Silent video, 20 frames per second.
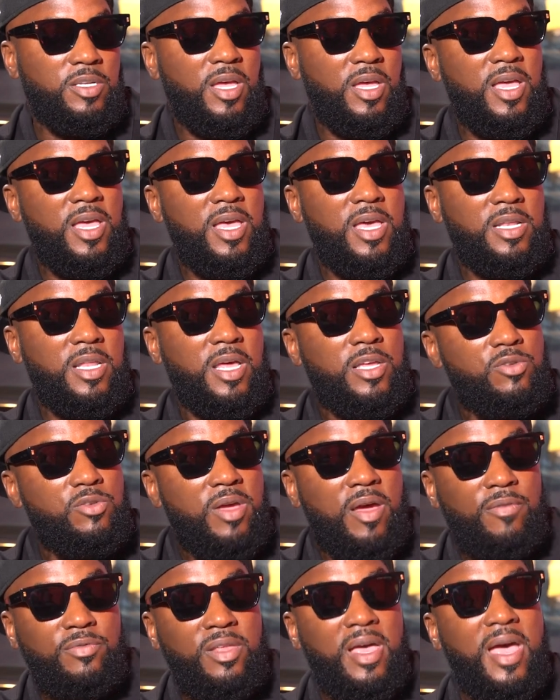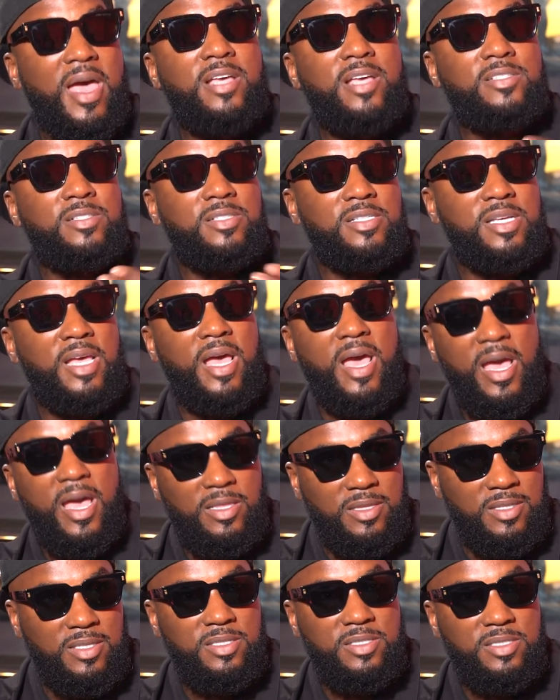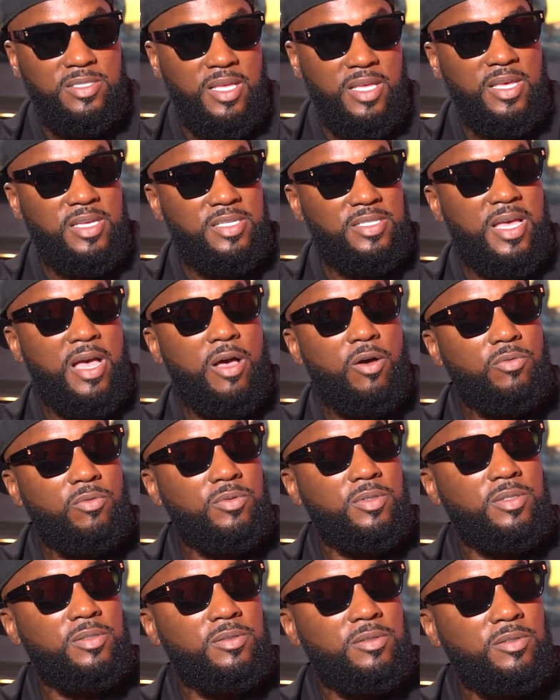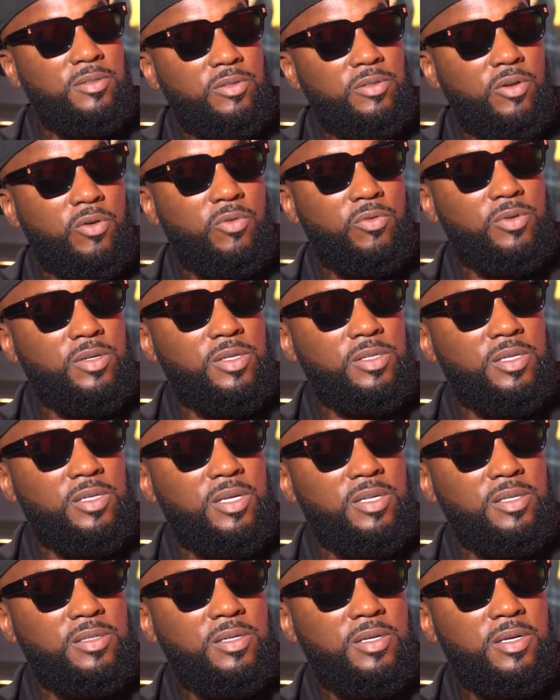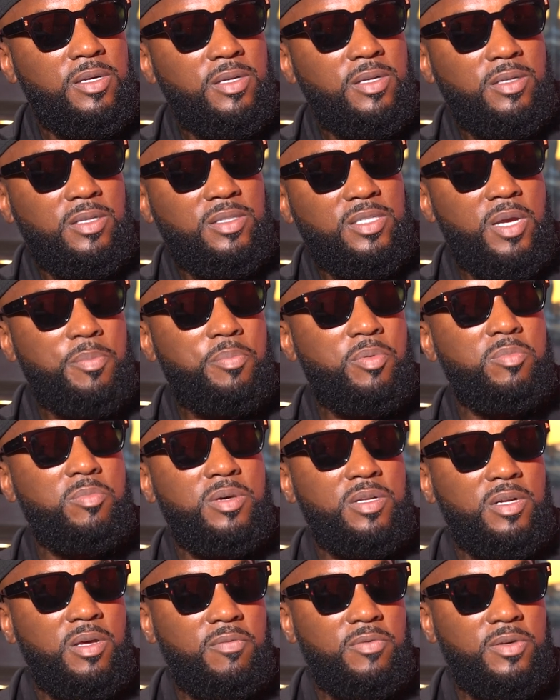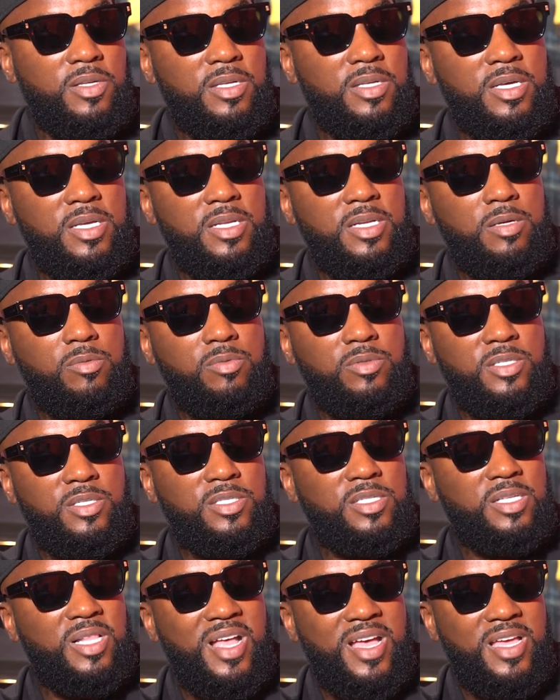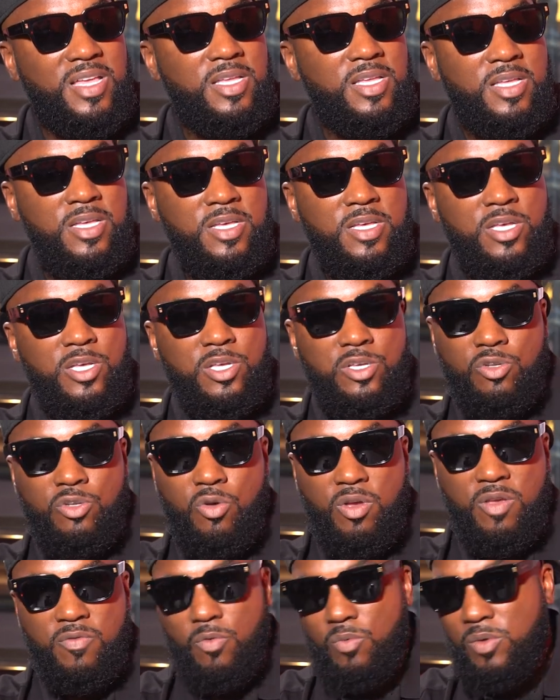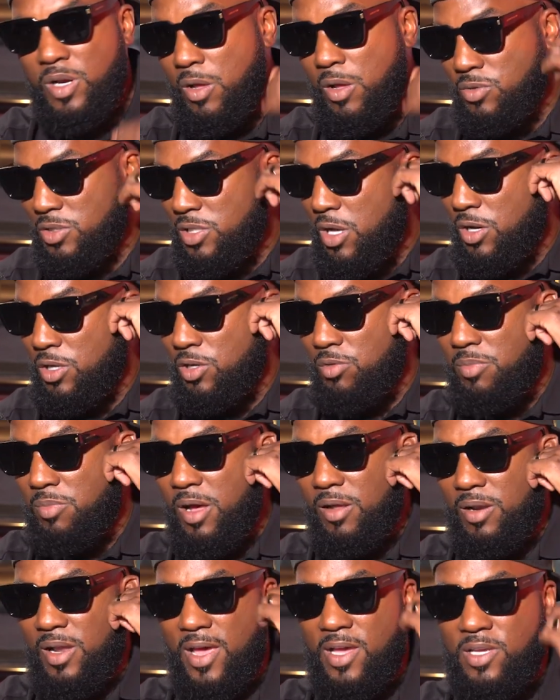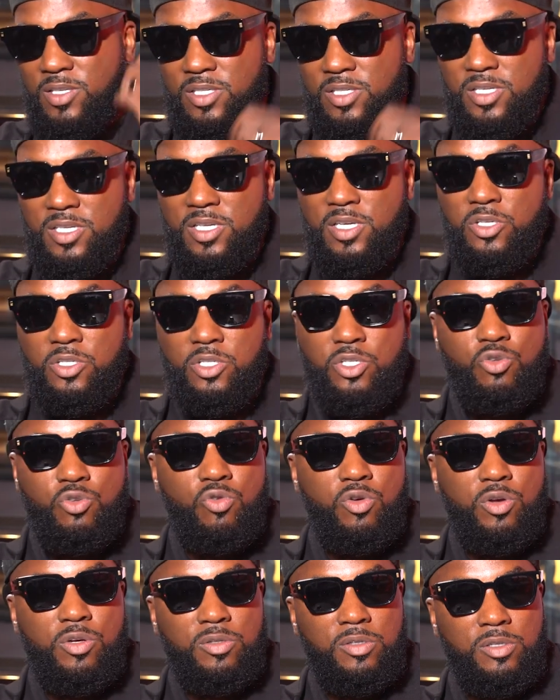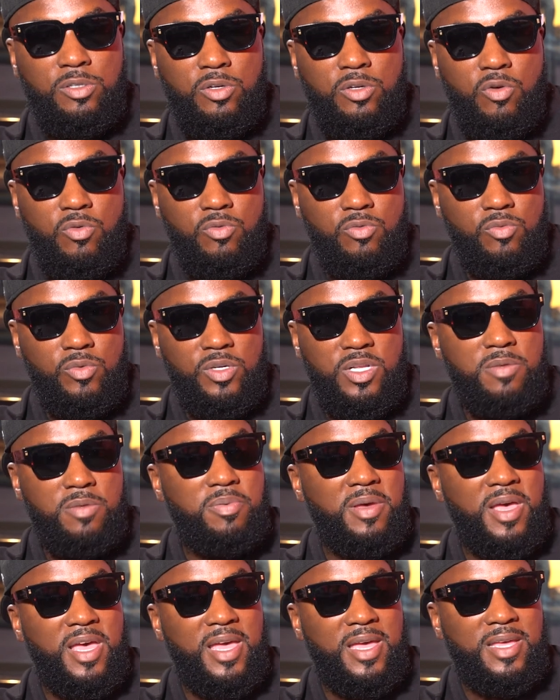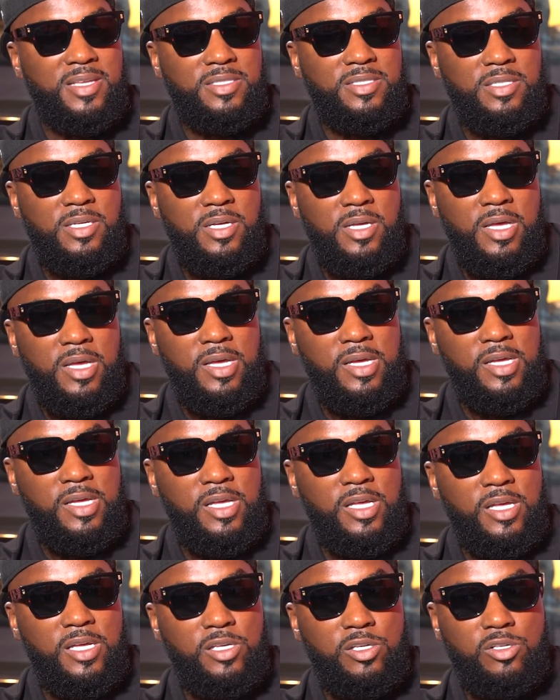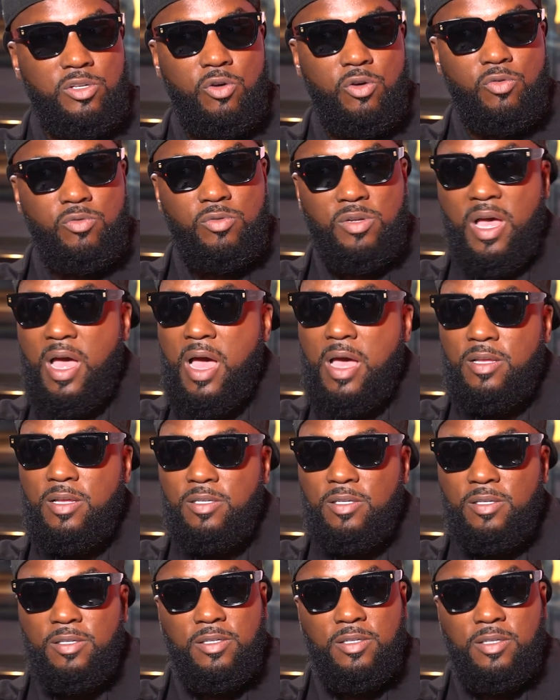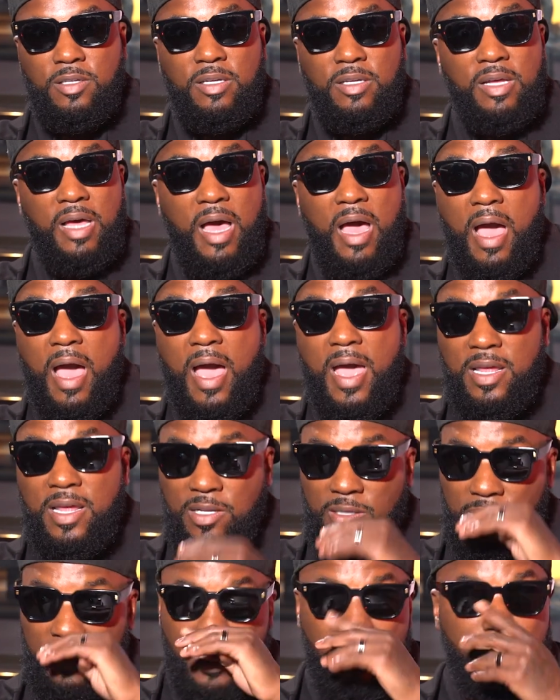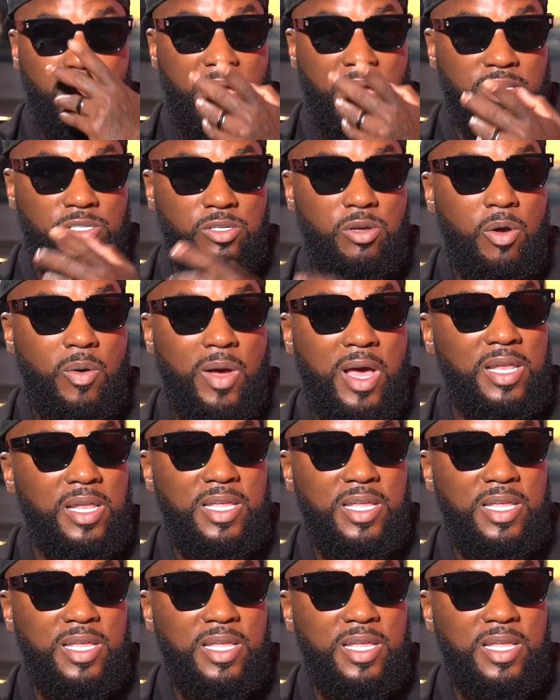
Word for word: in your head like you have to actually act these things out and you know and, and the temperament of it and it was just like you know, even when I was talking about like Shakir Stewart, you know, when he passed, you know, I, I had to think back to how I